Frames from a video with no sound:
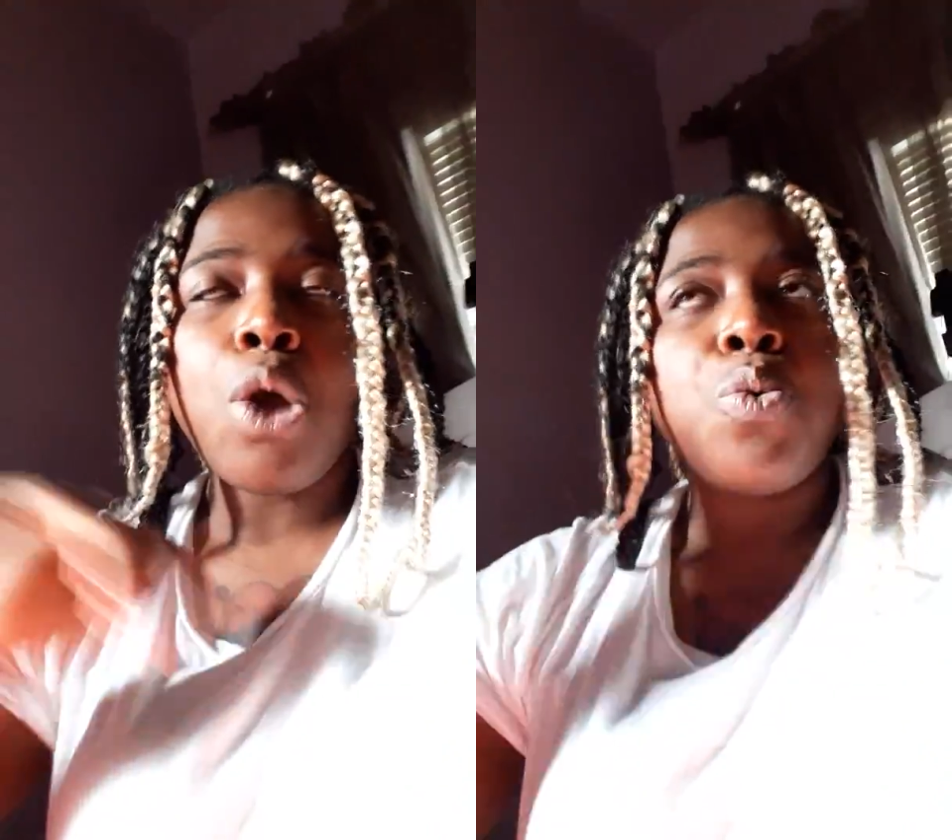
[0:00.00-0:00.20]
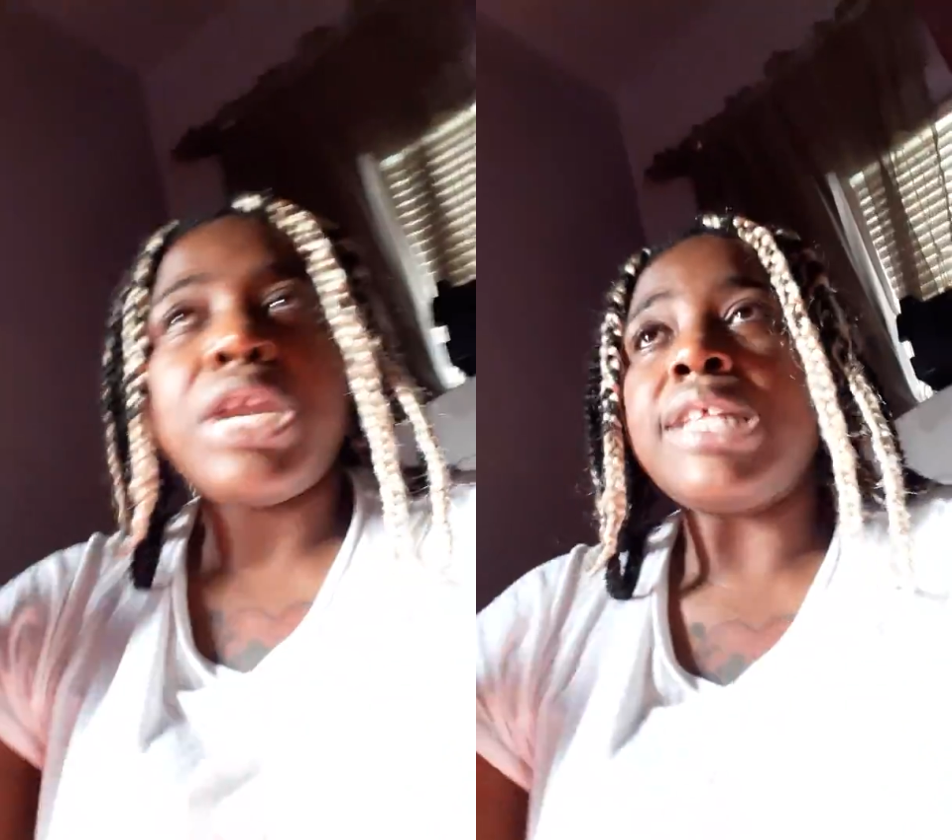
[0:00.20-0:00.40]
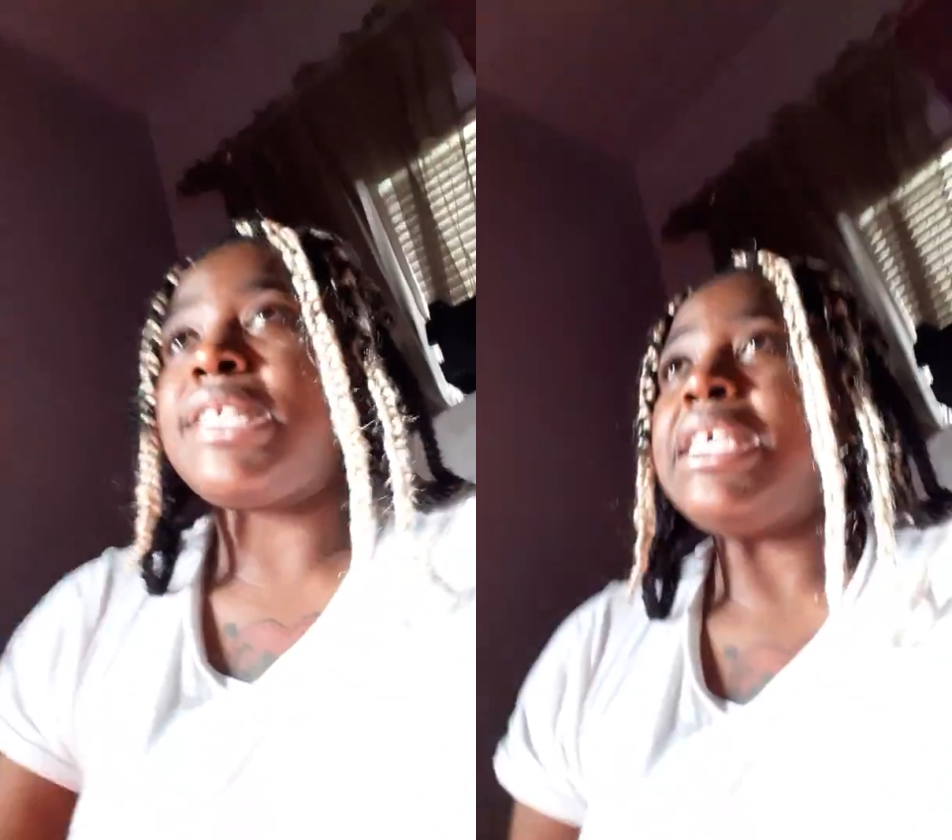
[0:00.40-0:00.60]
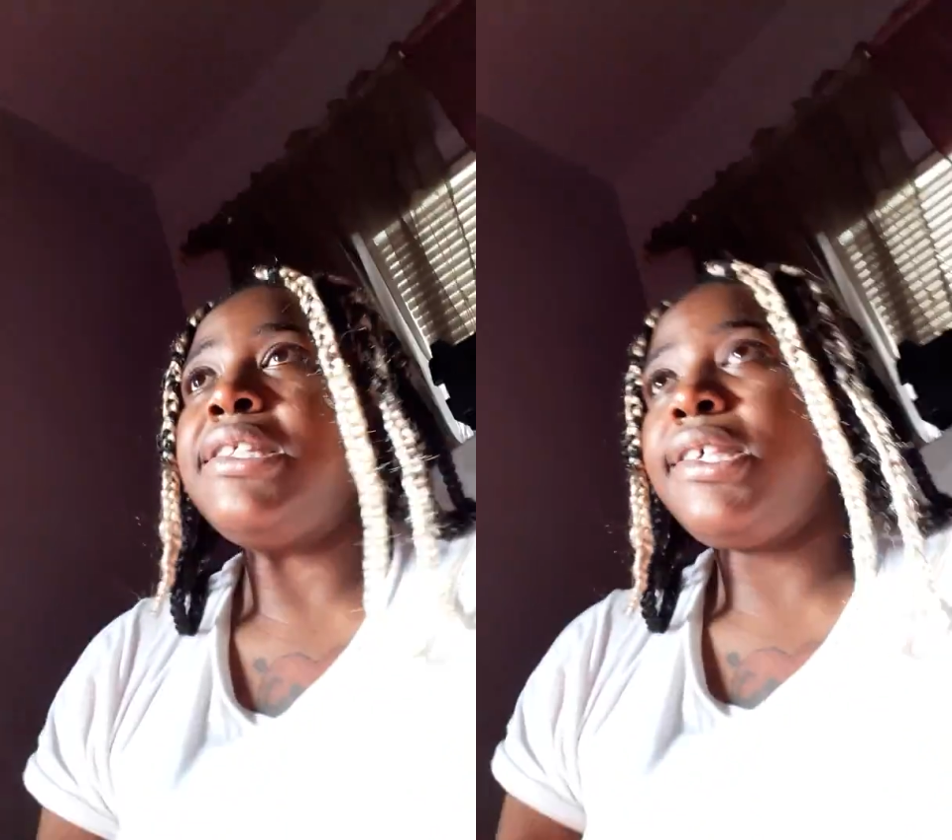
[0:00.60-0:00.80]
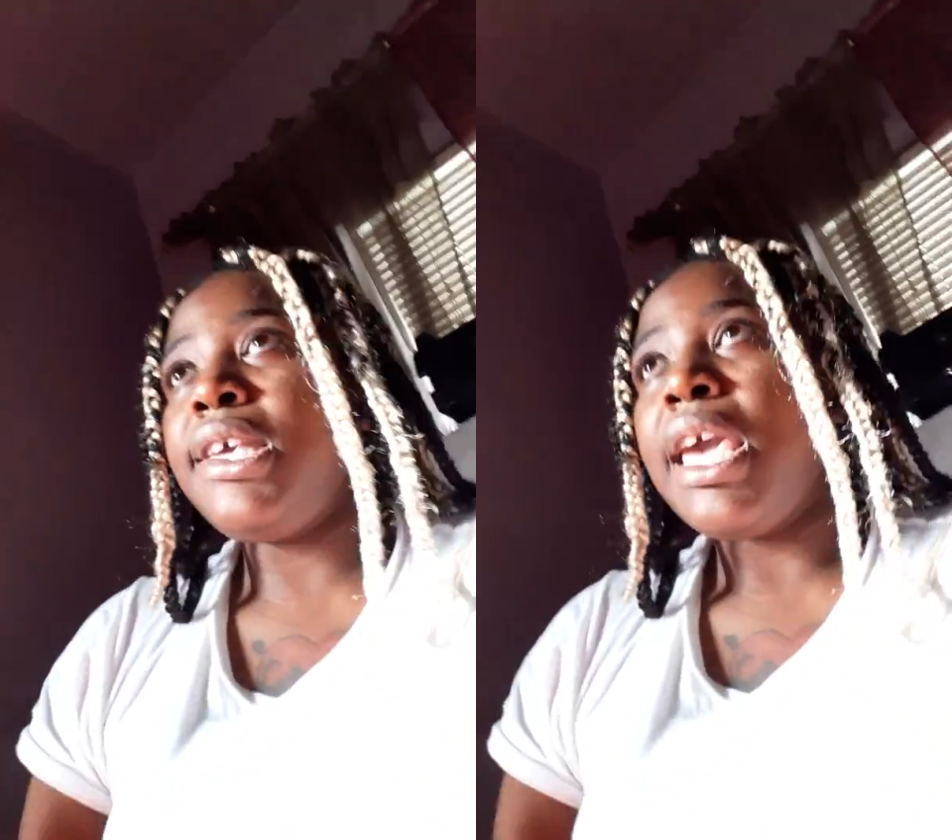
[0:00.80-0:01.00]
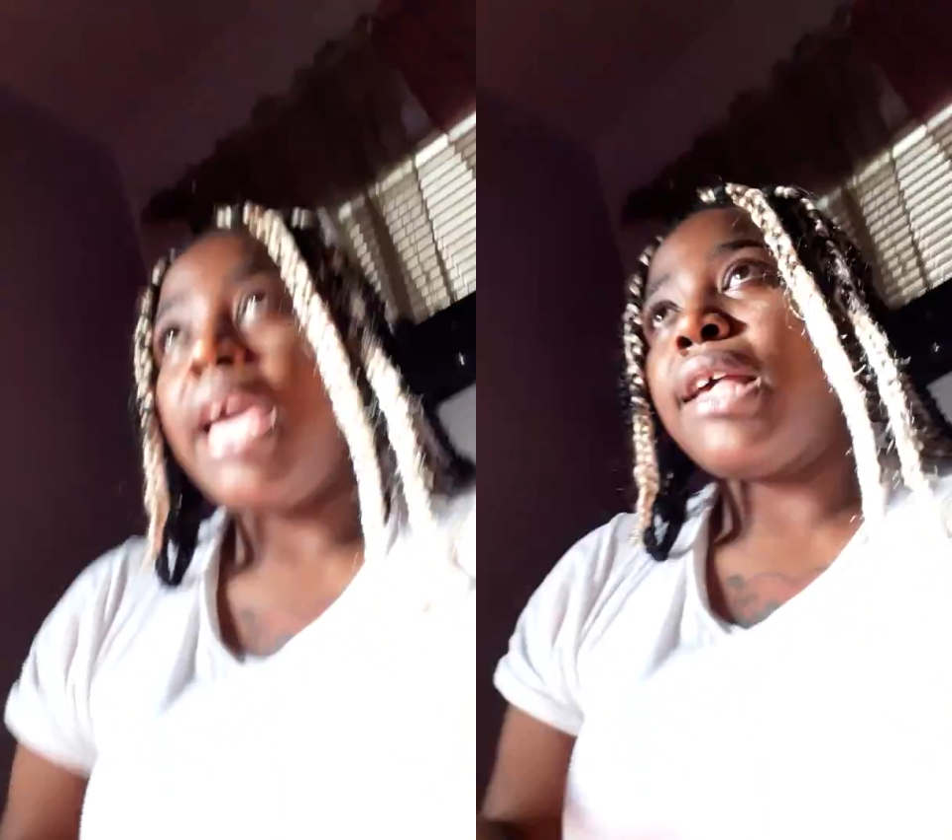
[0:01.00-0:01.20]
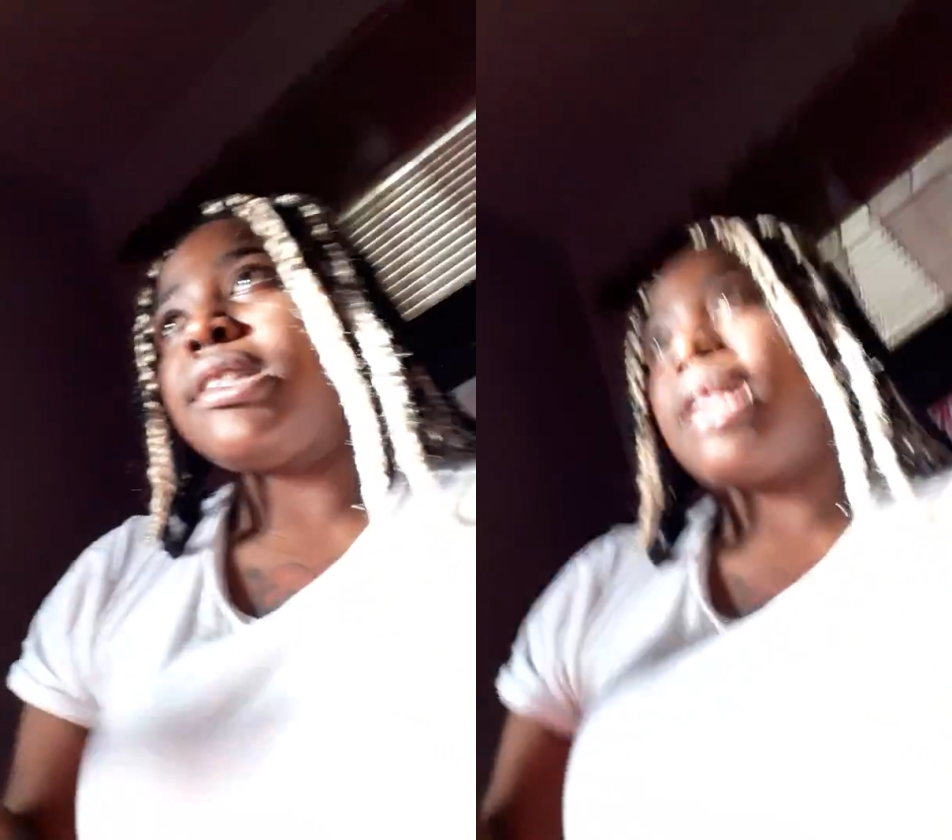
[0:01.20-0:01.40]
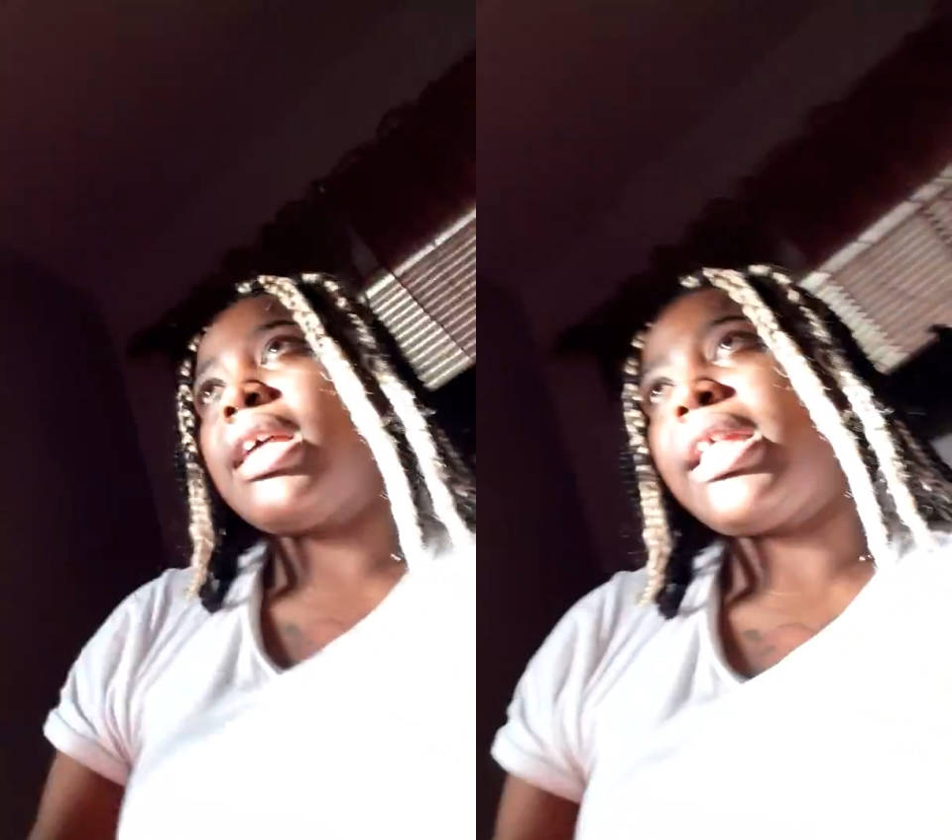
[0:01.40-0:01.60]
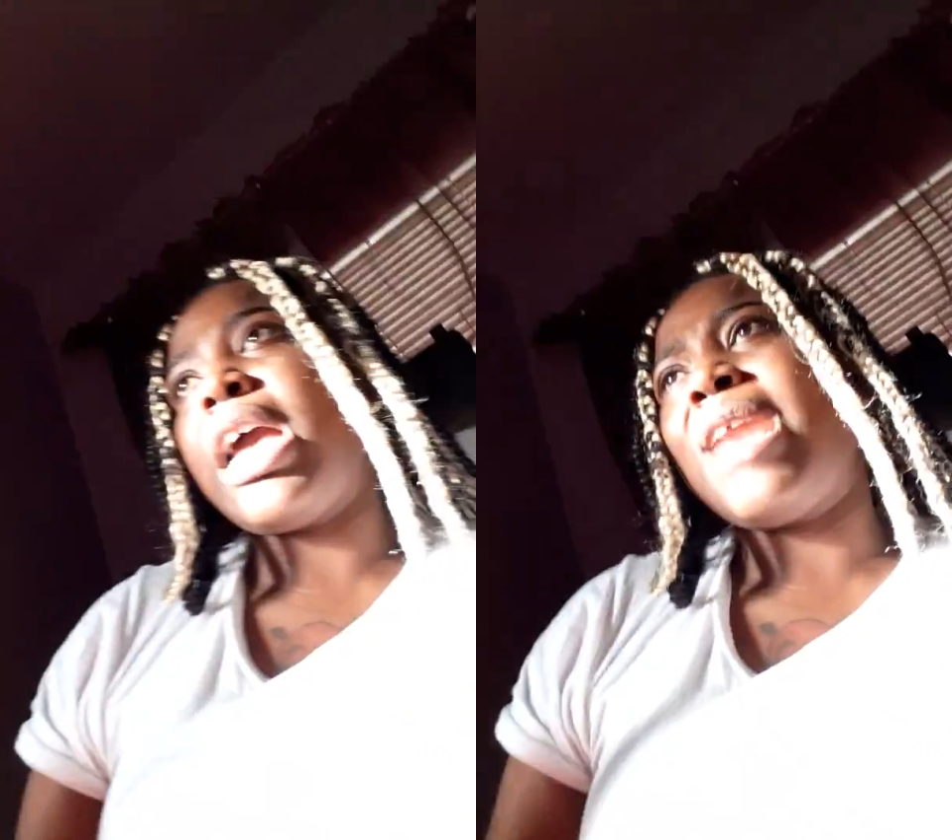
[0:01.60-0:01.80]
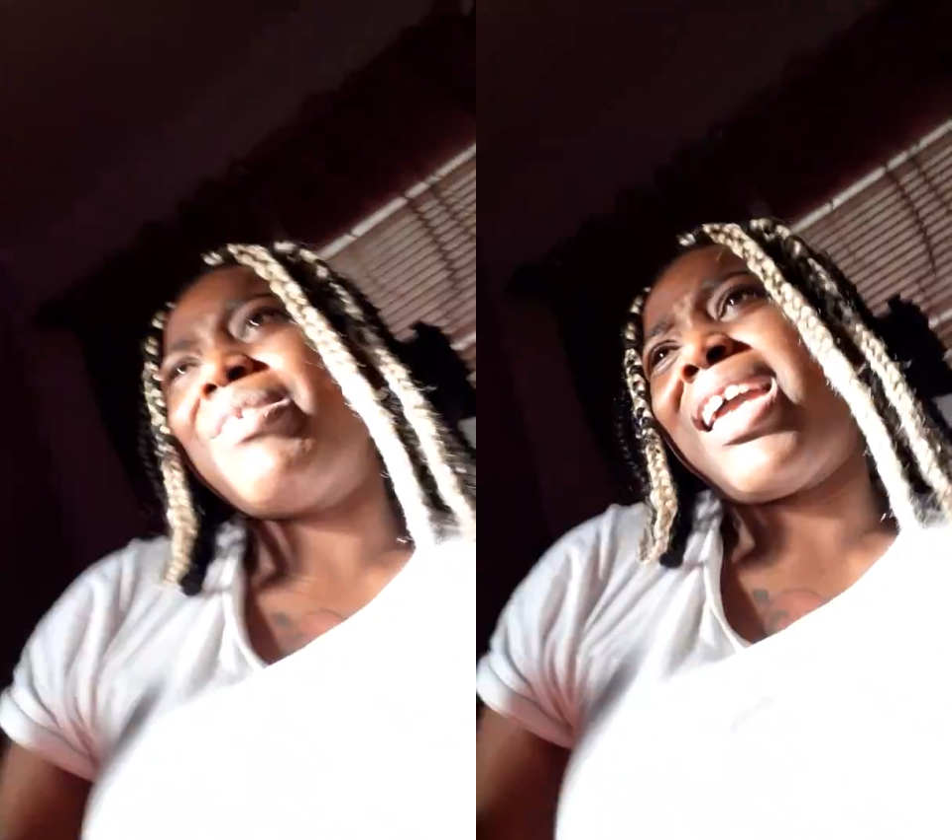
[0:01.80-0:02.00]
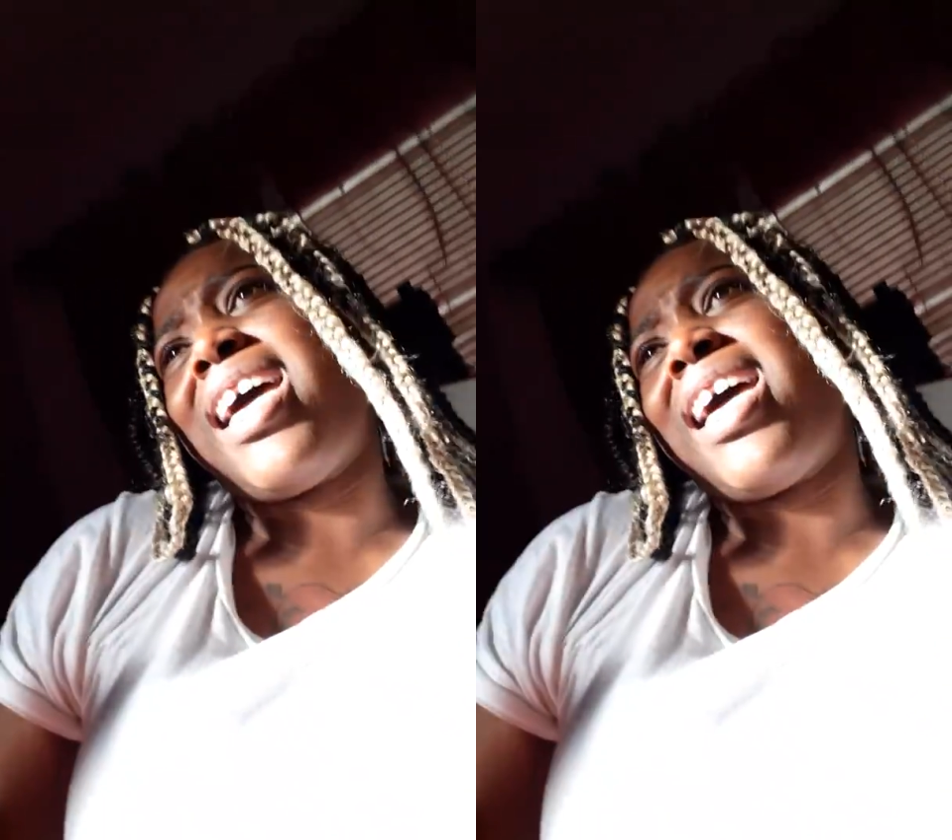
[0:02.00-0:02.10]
When it's easy, it's not like they got to be like,